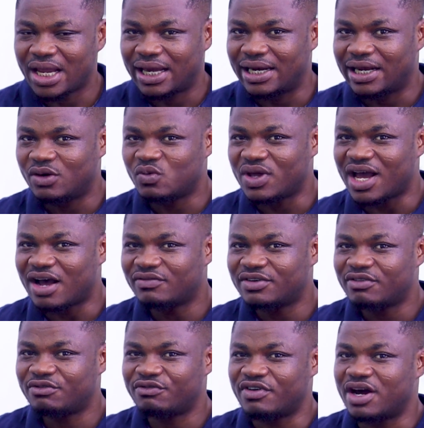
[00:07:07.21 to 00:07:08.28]
And then we have
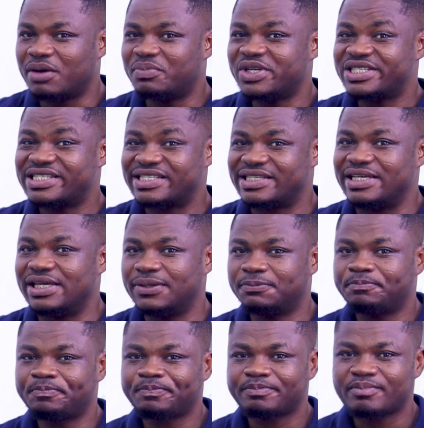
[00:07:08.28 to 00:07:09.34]
the verb si,
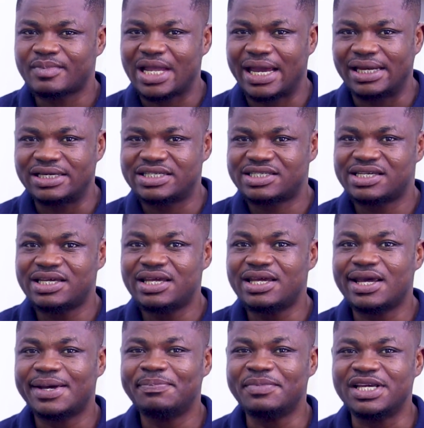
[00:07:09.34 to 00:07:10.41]
and si
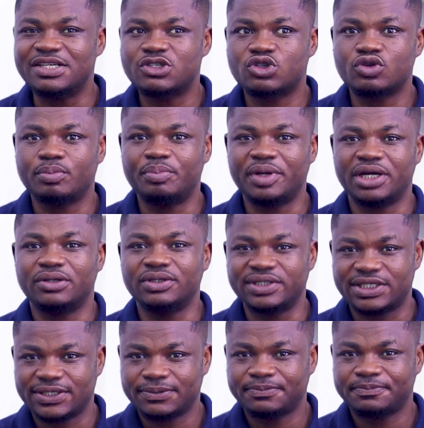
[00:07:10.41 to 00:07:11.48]
here means to
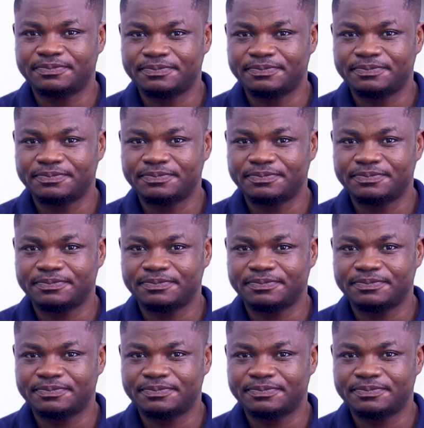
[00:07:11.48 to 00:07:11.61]
build.